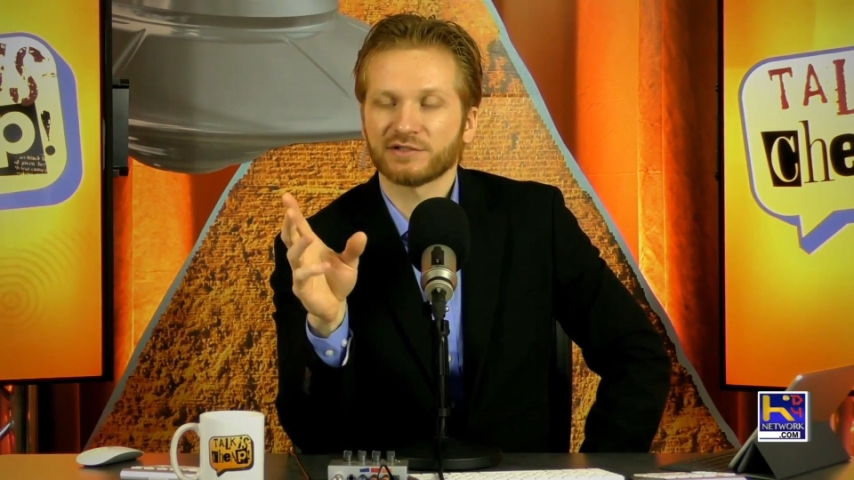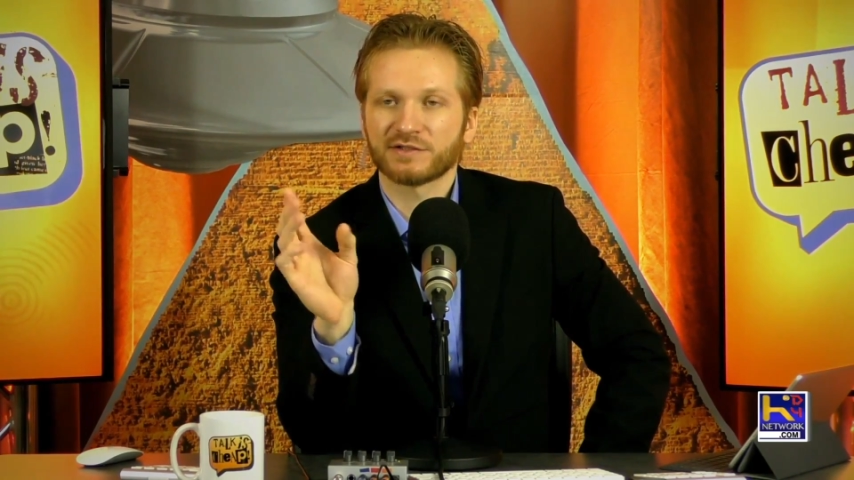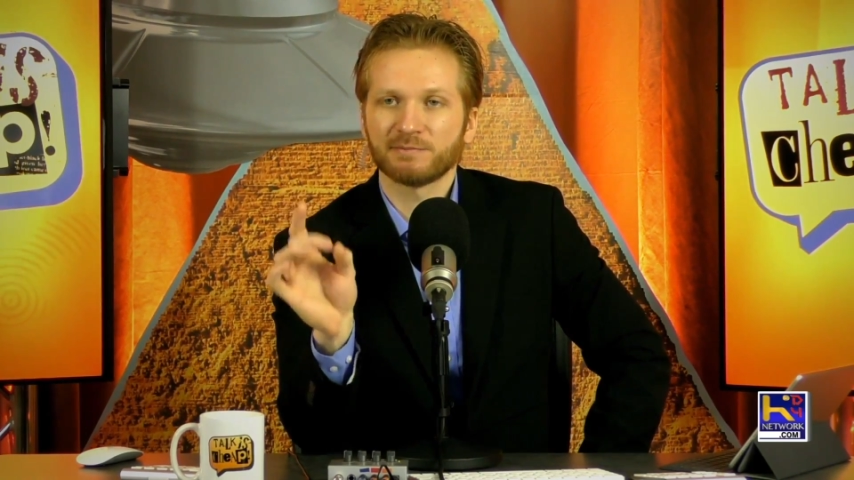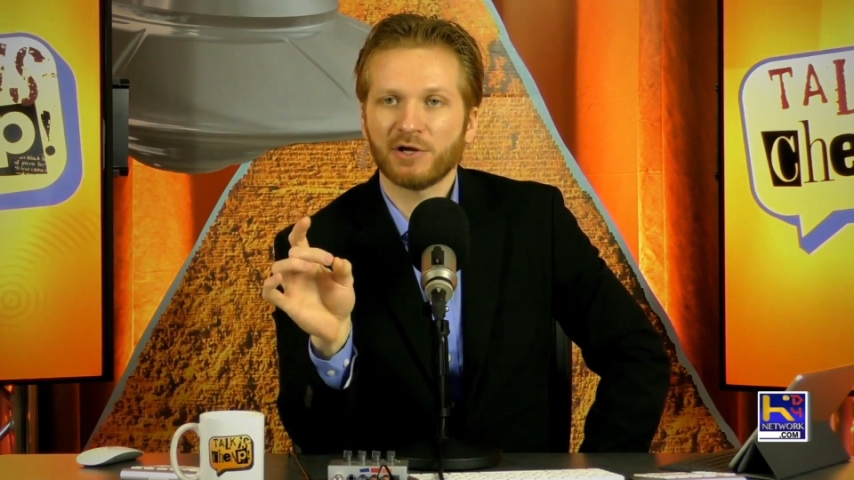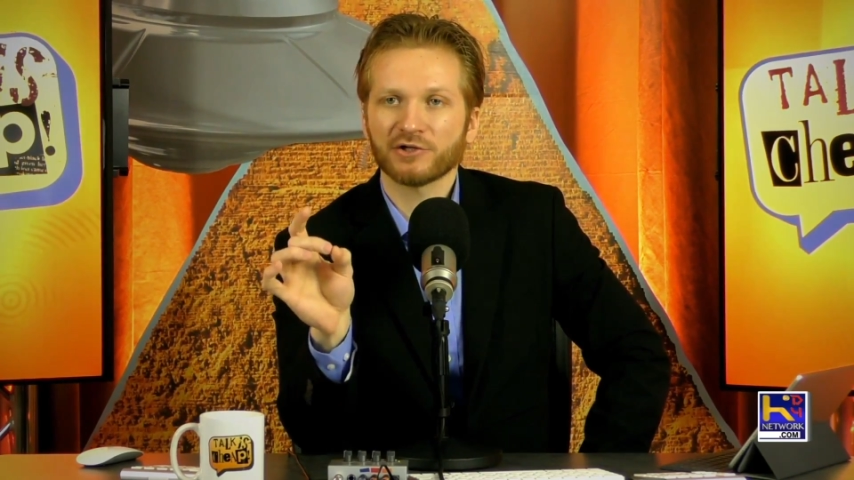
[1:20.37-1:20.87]
a
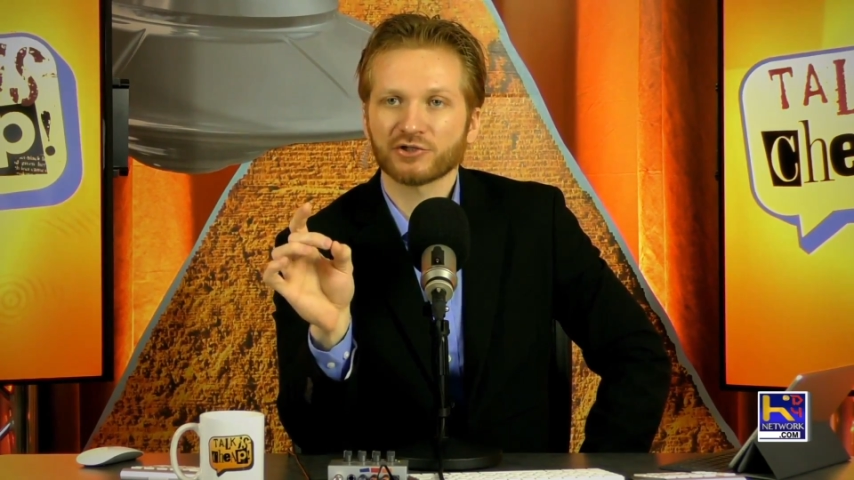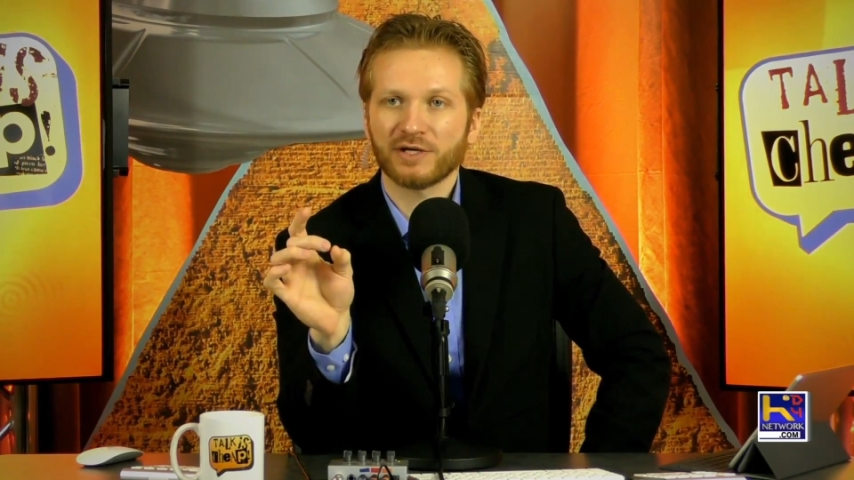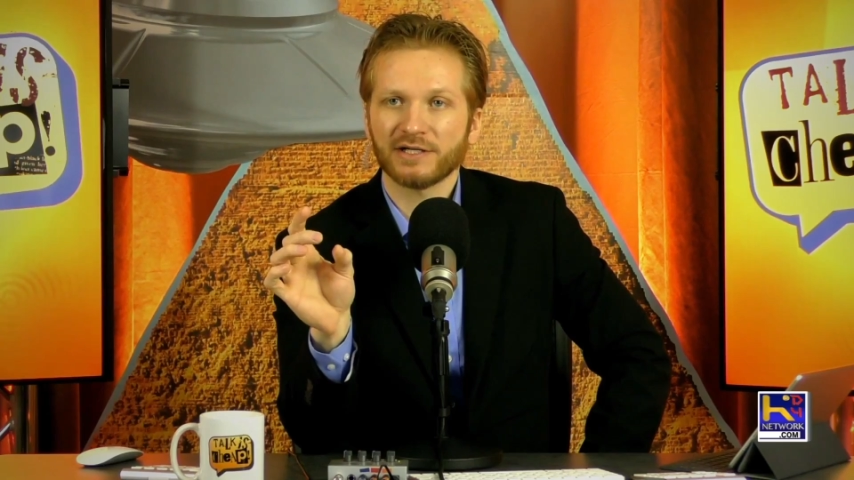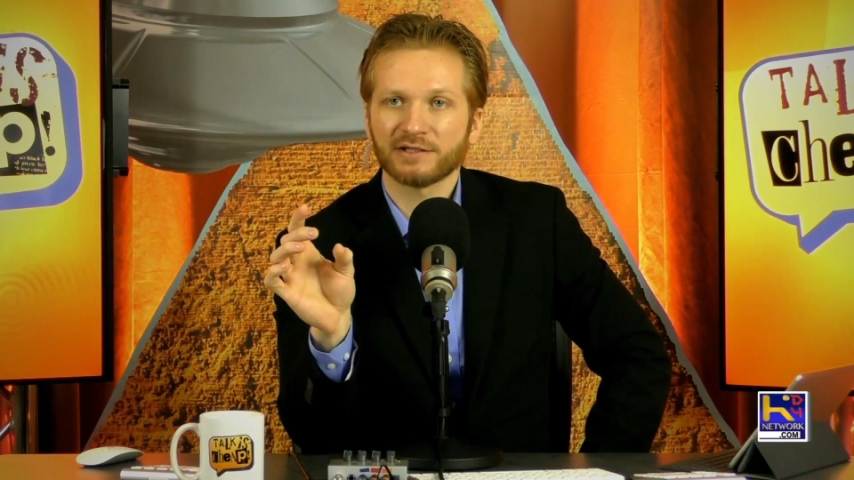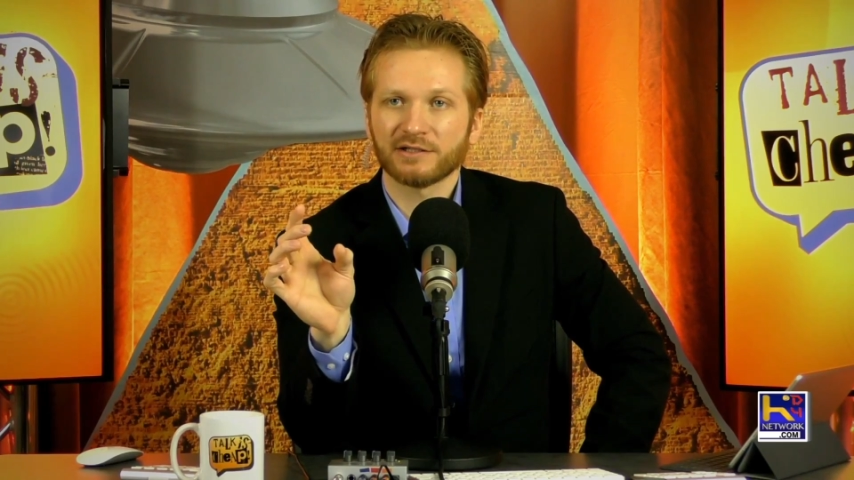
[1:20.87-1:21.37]
small
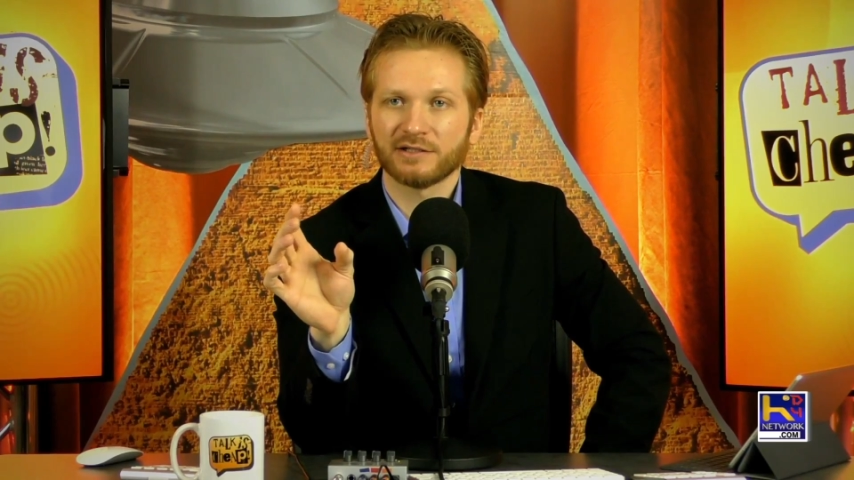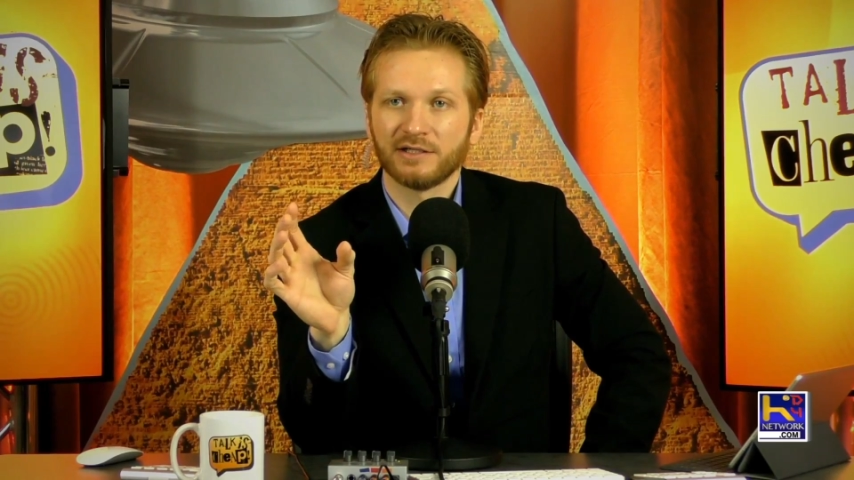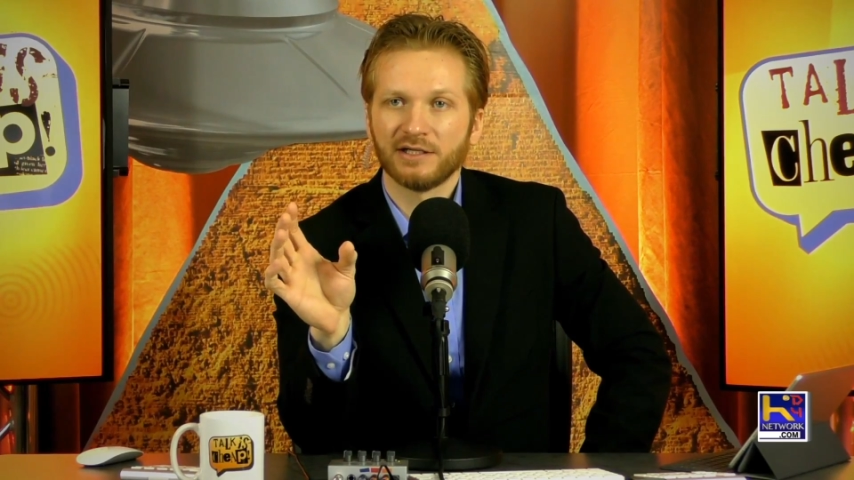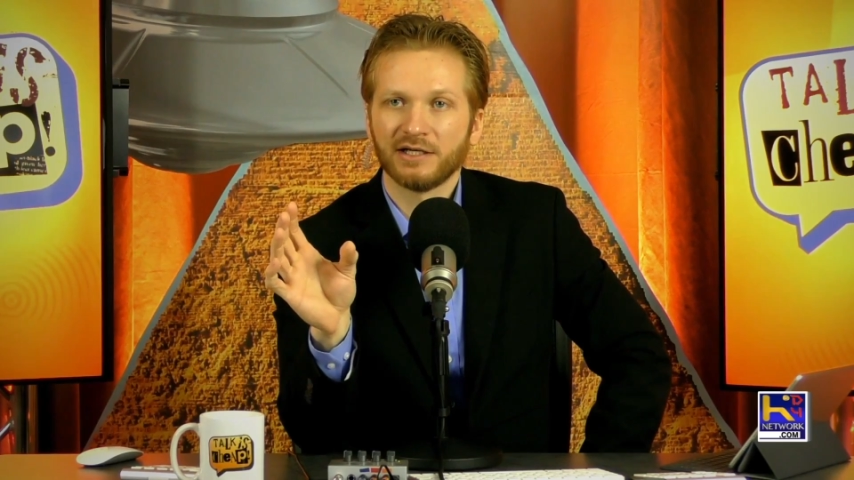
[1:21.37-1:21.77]
trailer